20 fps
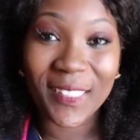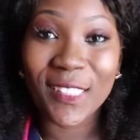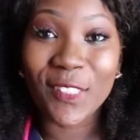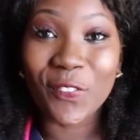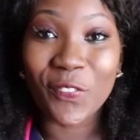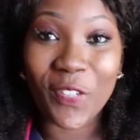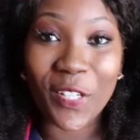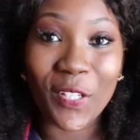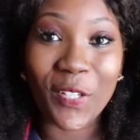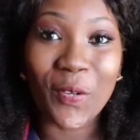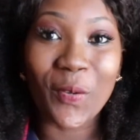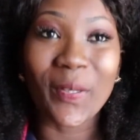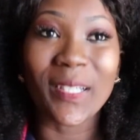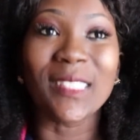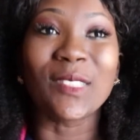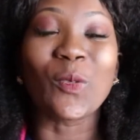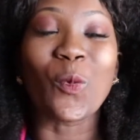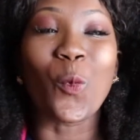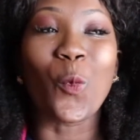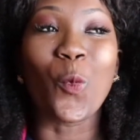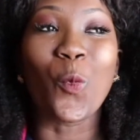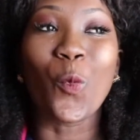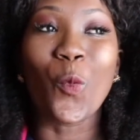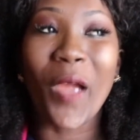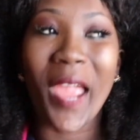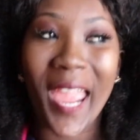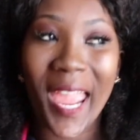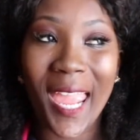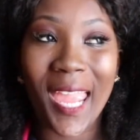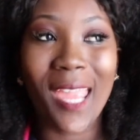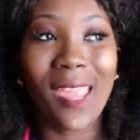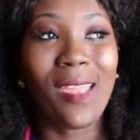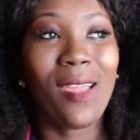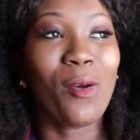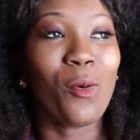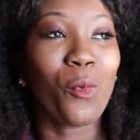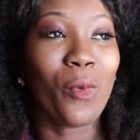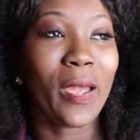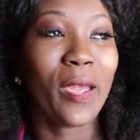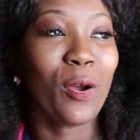this video is
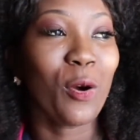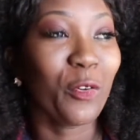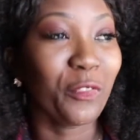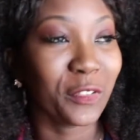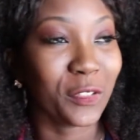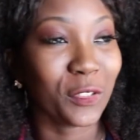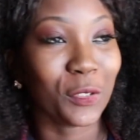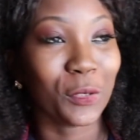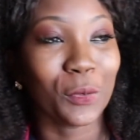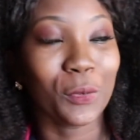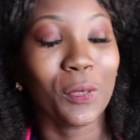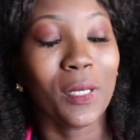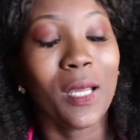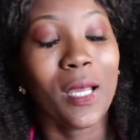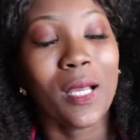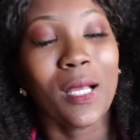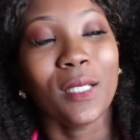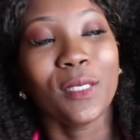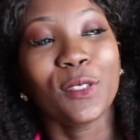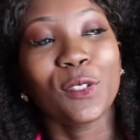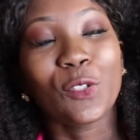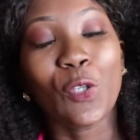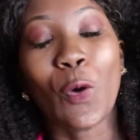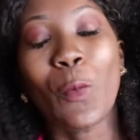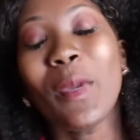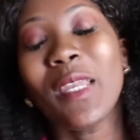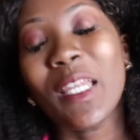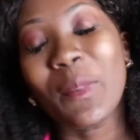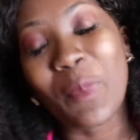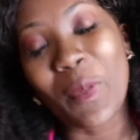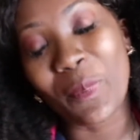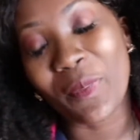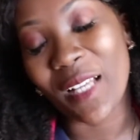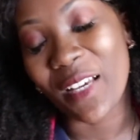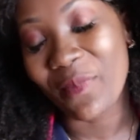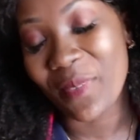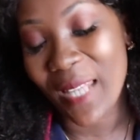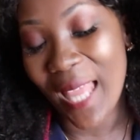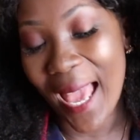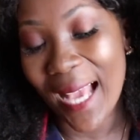way overdue. So many people
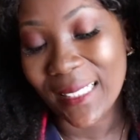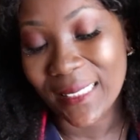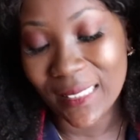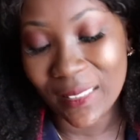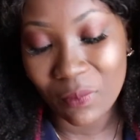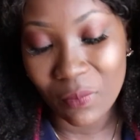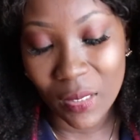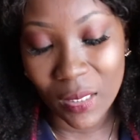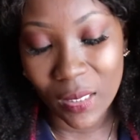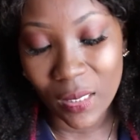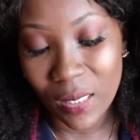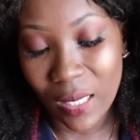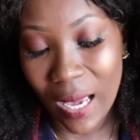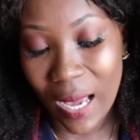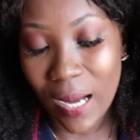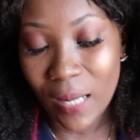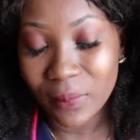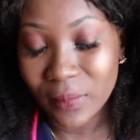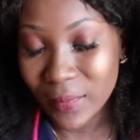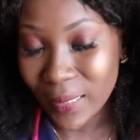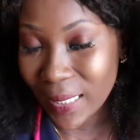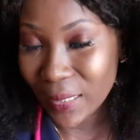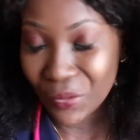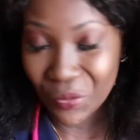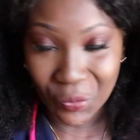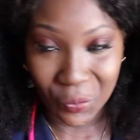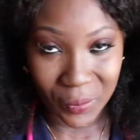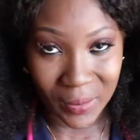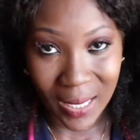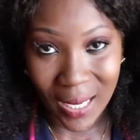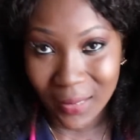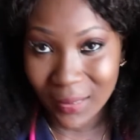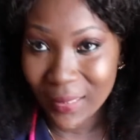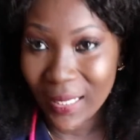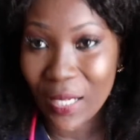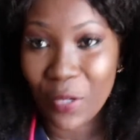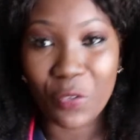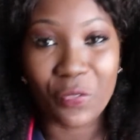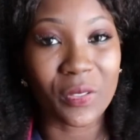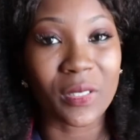have been asking me, how did I do it? How did
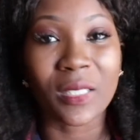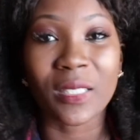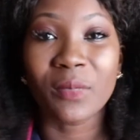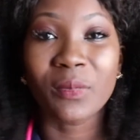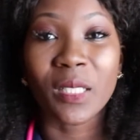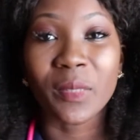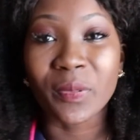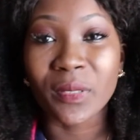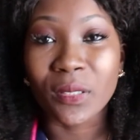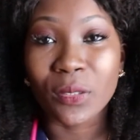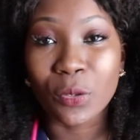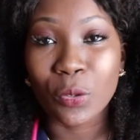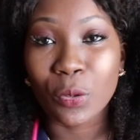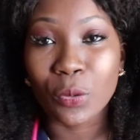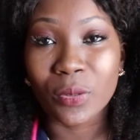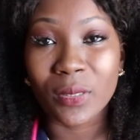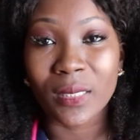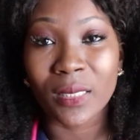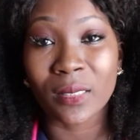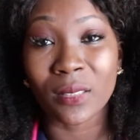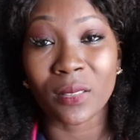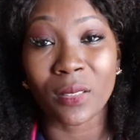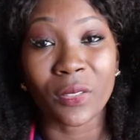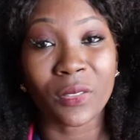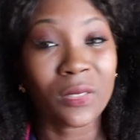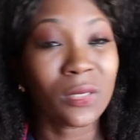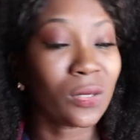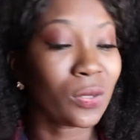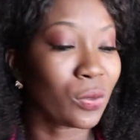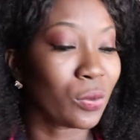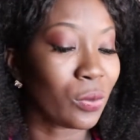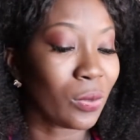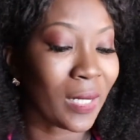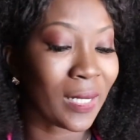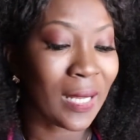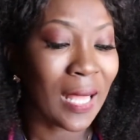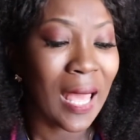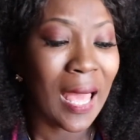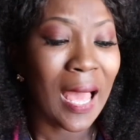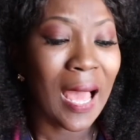I overcome obstacles in nursing school?
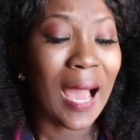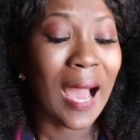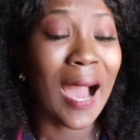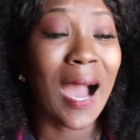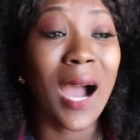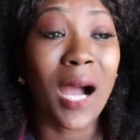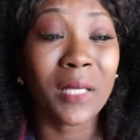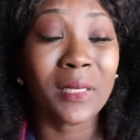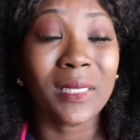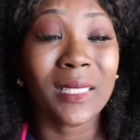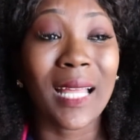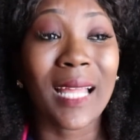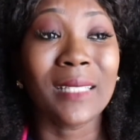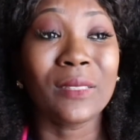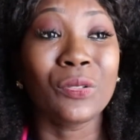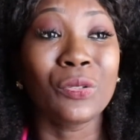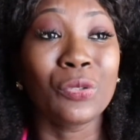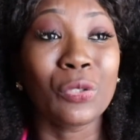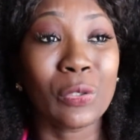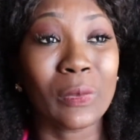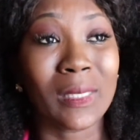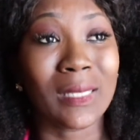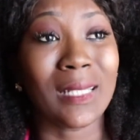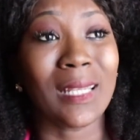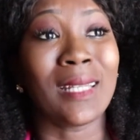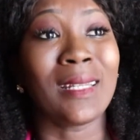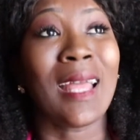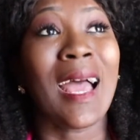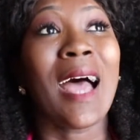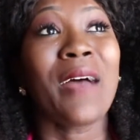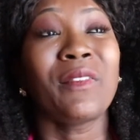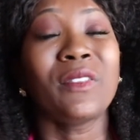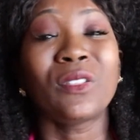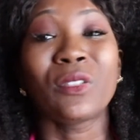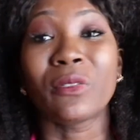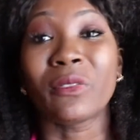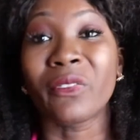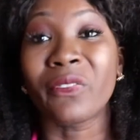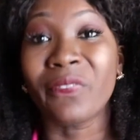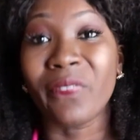And how did I do it? And having
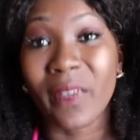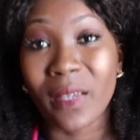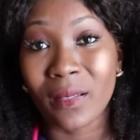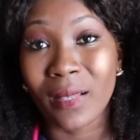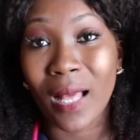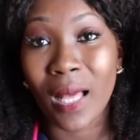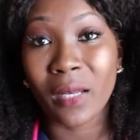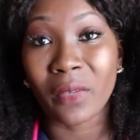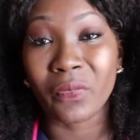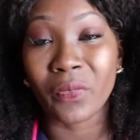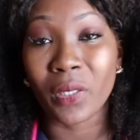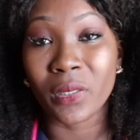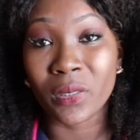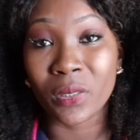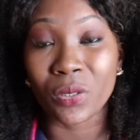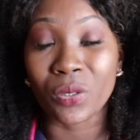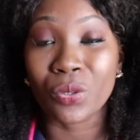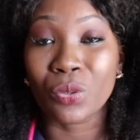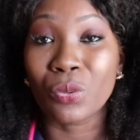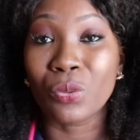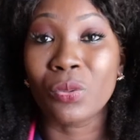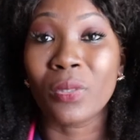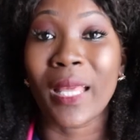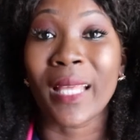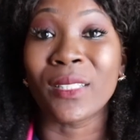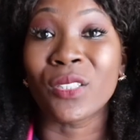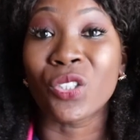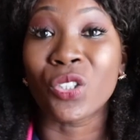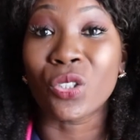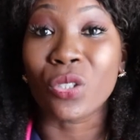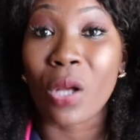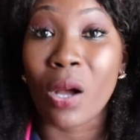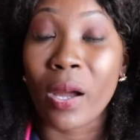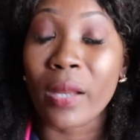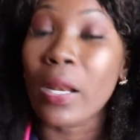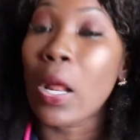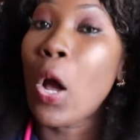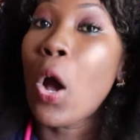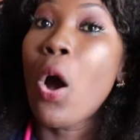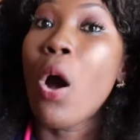to fail out of nursing school and
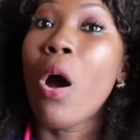start